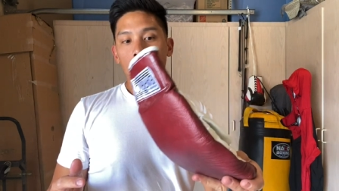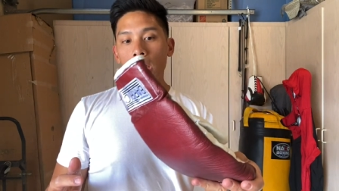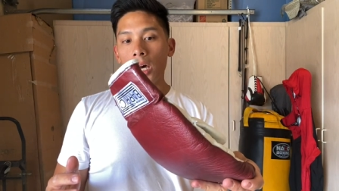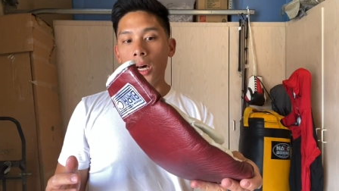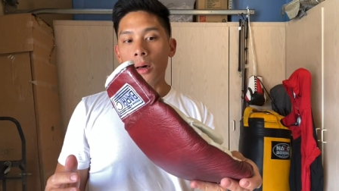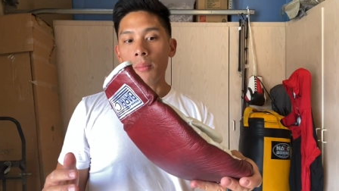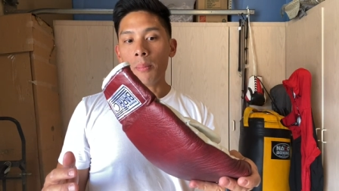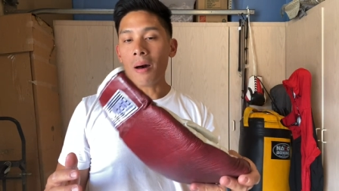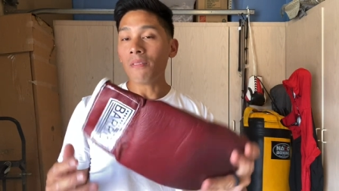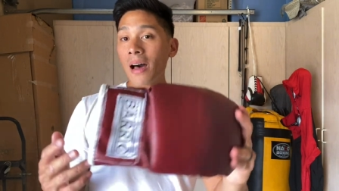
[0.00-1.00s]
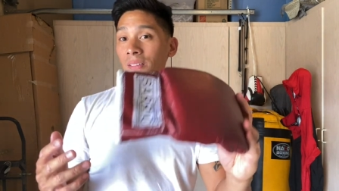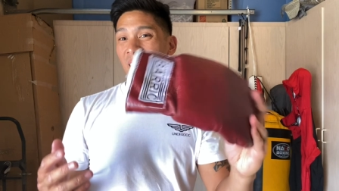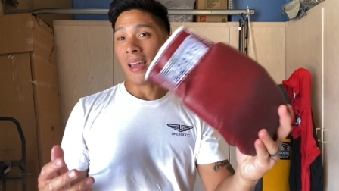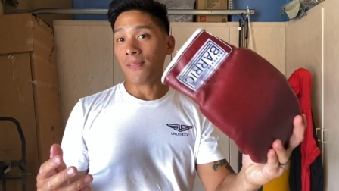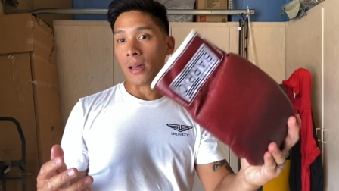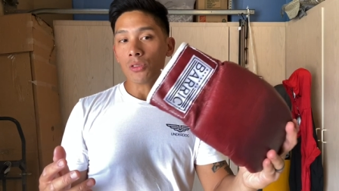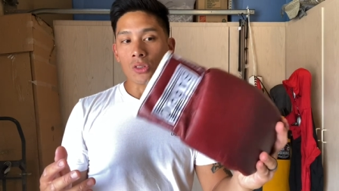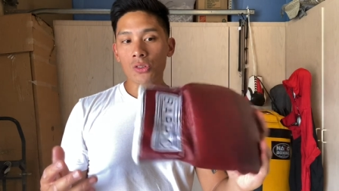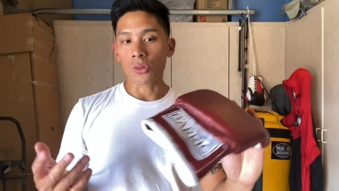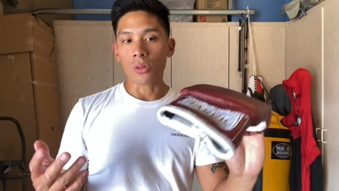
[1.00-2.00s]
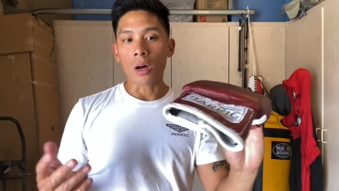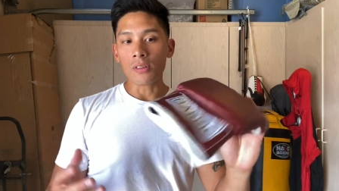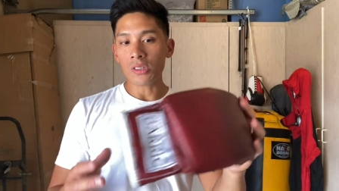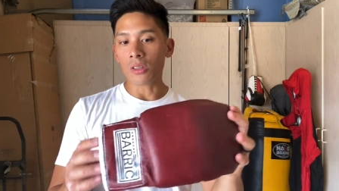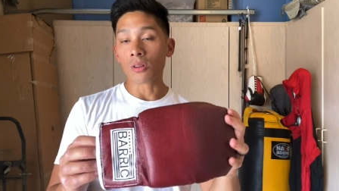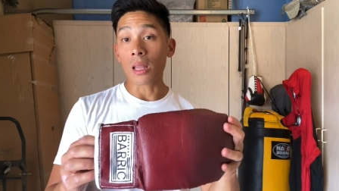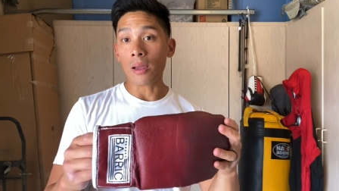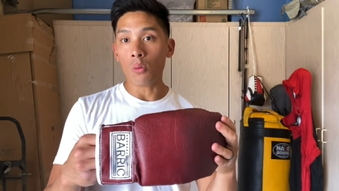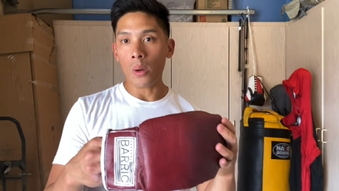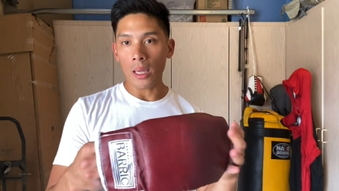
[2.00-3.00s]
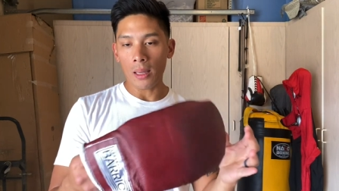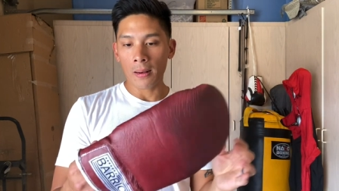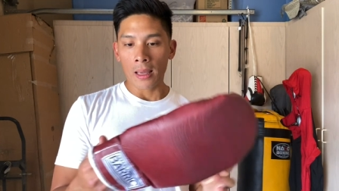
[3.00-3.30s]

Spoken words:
about 5.5 ounces, so obviously they're lightweight.